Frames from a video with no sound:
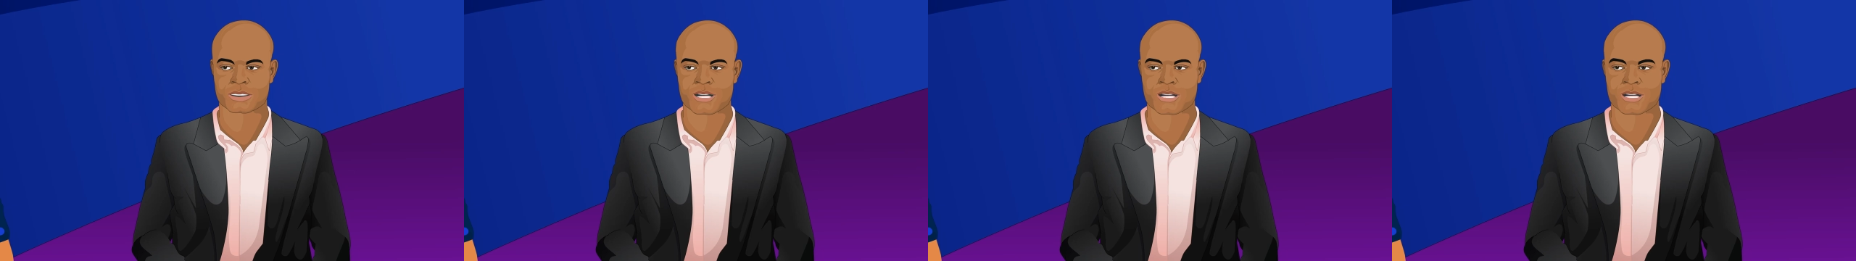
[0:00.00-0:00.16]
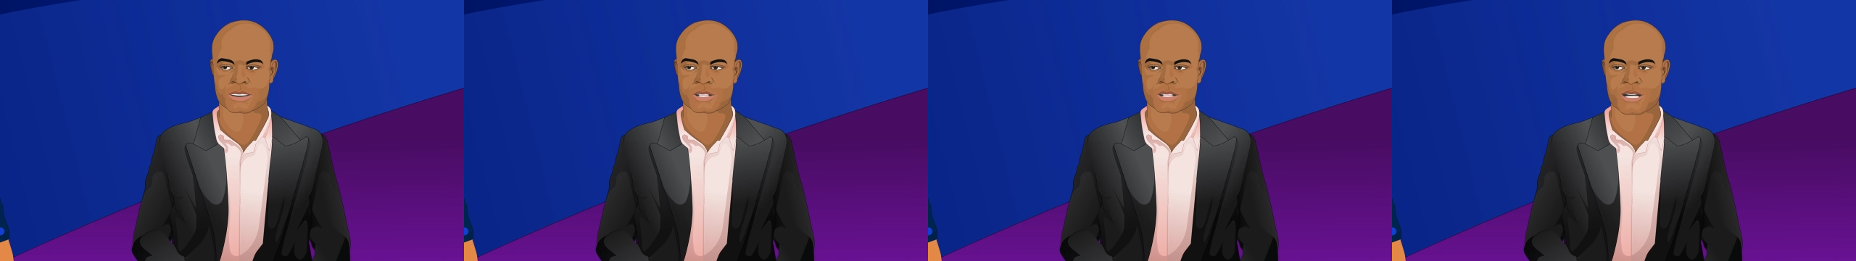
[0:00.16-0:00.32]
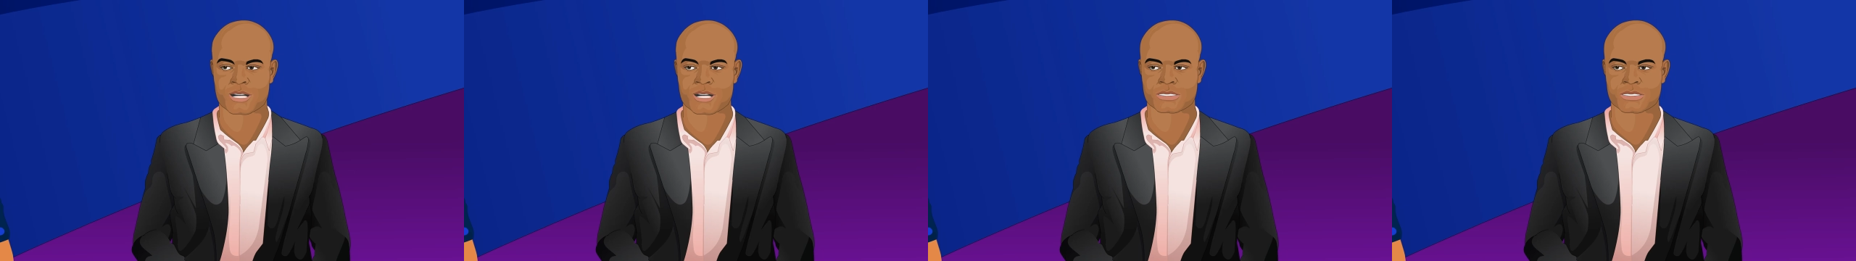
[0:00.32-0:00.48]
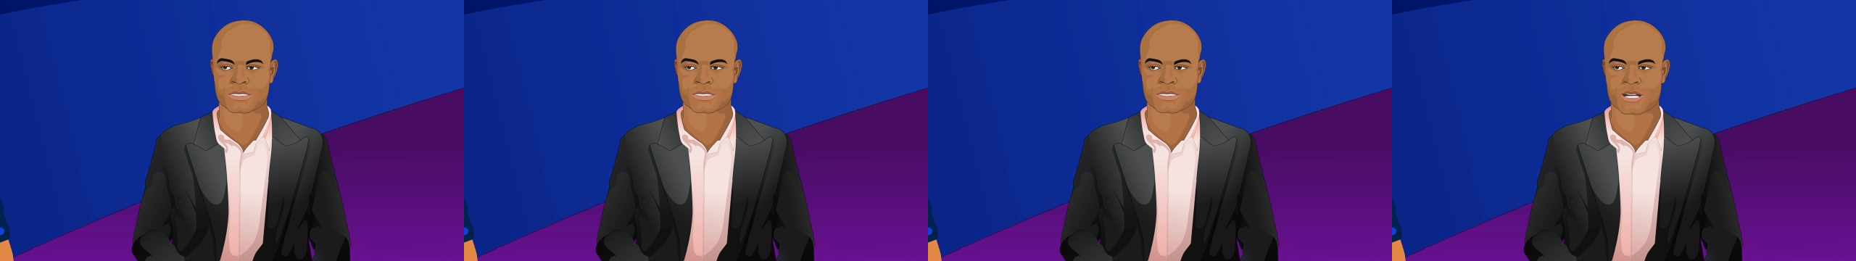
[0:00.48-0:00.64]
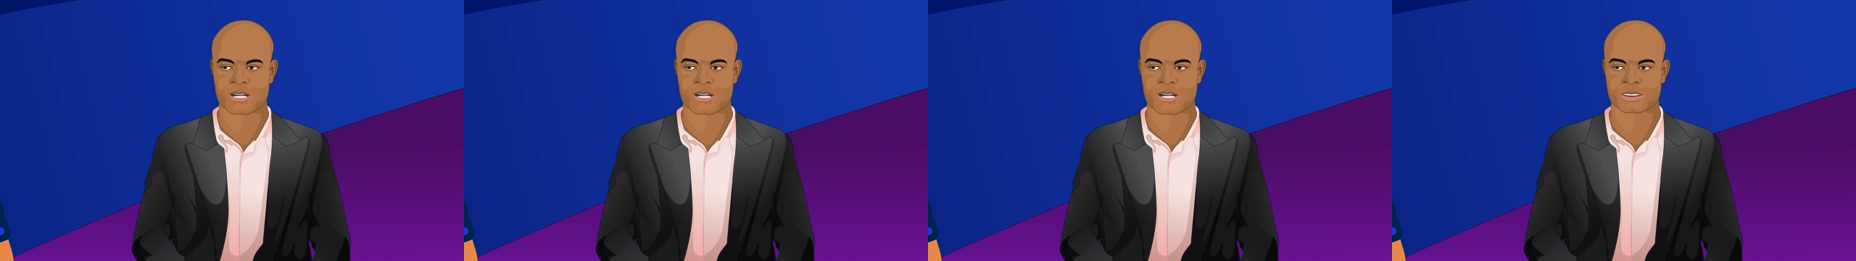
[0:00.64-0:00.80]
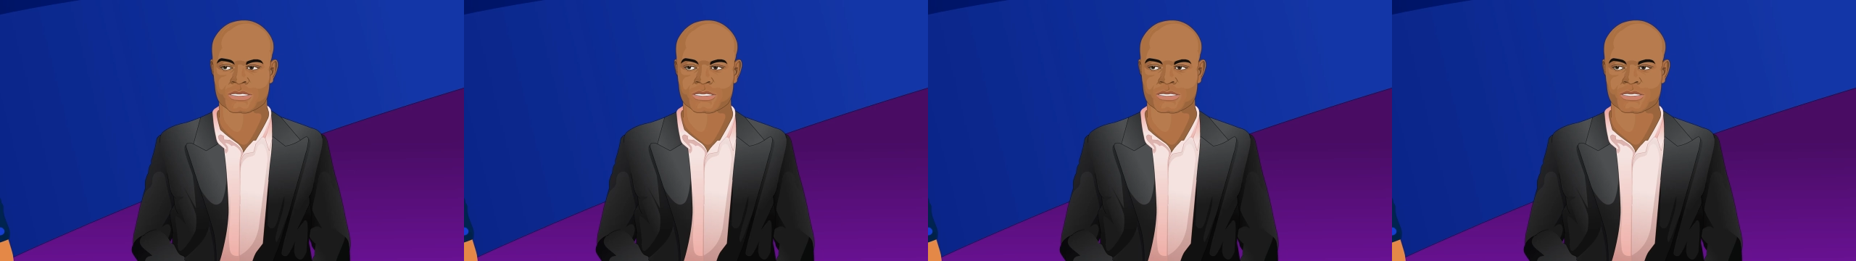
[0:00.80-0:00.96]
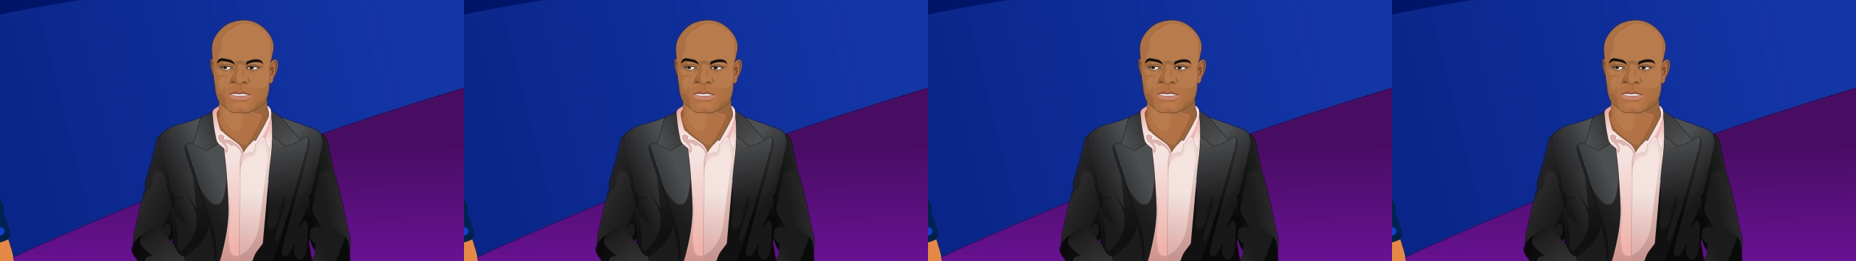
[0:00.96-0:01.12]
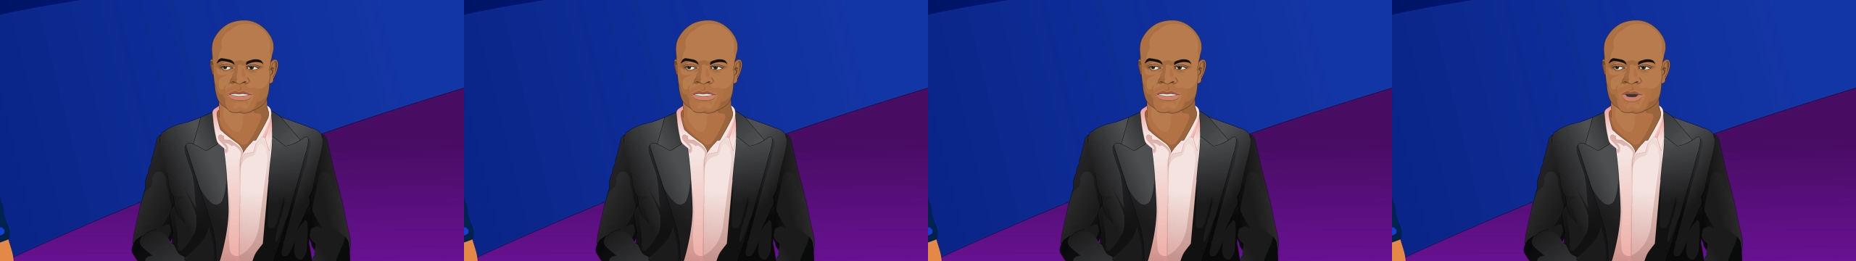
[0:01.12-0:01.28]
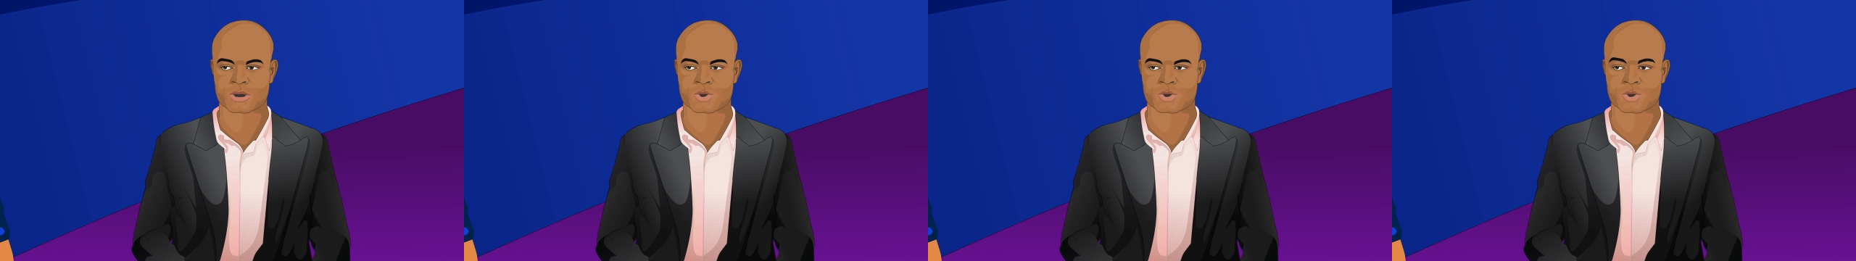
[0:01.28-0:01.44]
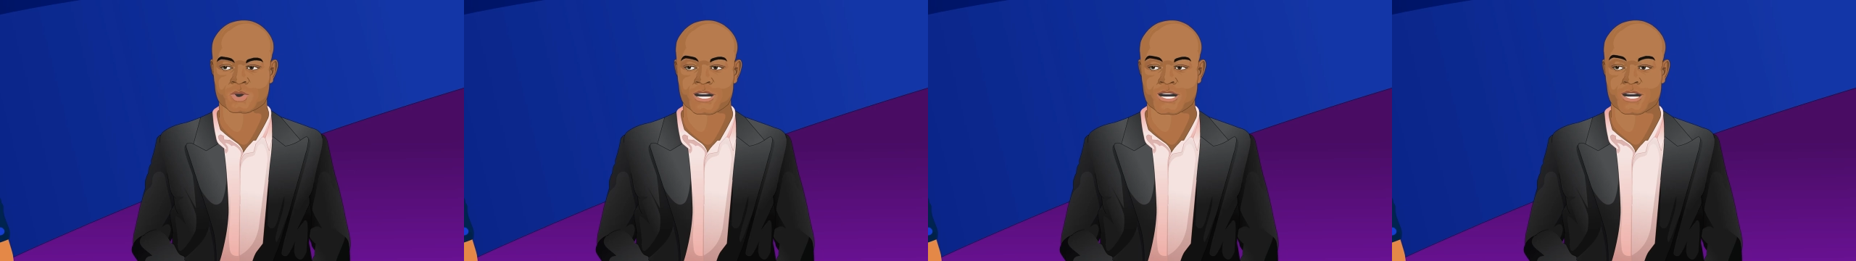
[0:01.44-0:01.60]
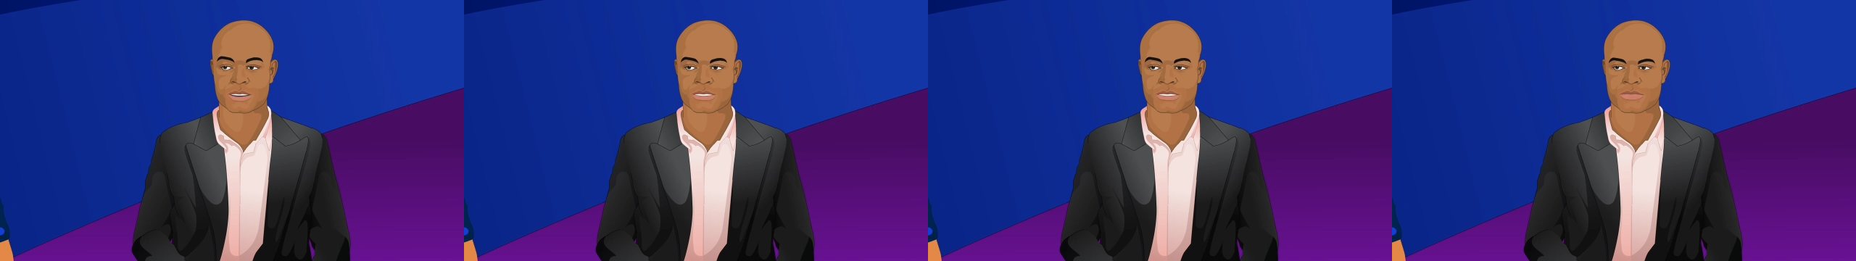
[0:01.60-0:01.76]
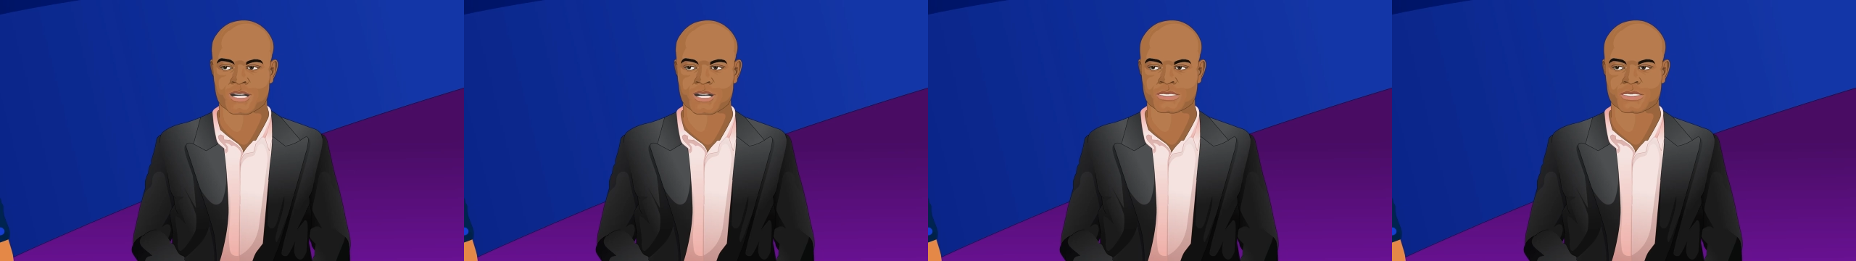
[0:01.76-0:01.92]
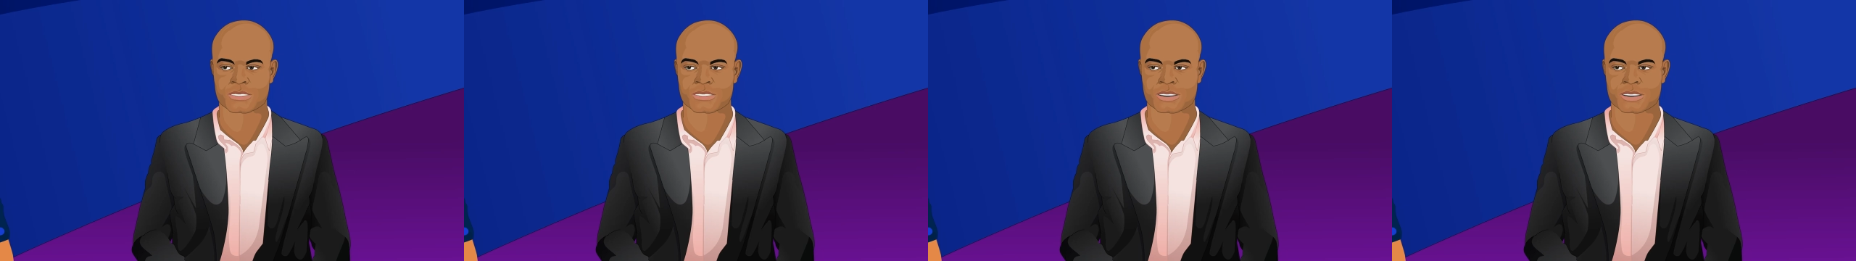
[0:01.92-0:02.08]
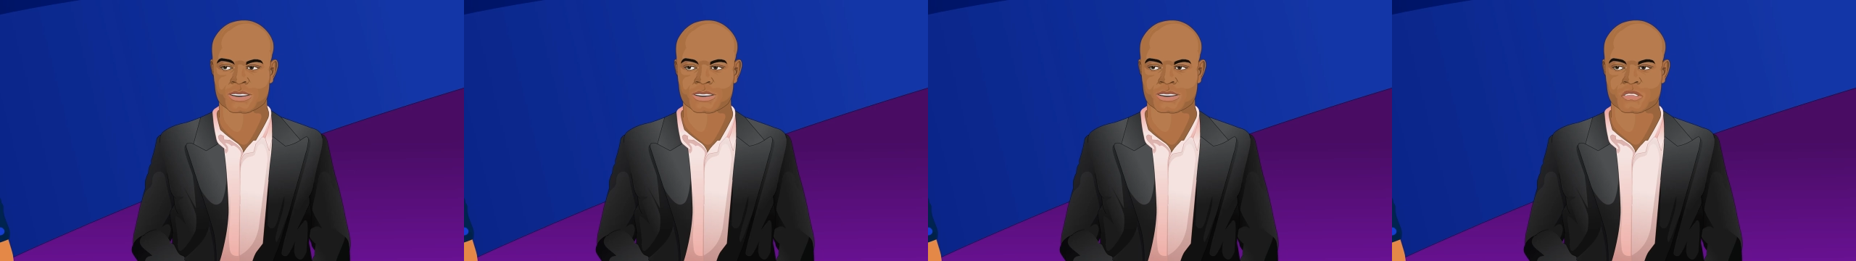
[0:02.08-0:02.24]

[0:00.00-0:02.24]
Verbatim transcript: My last kick, Weidman,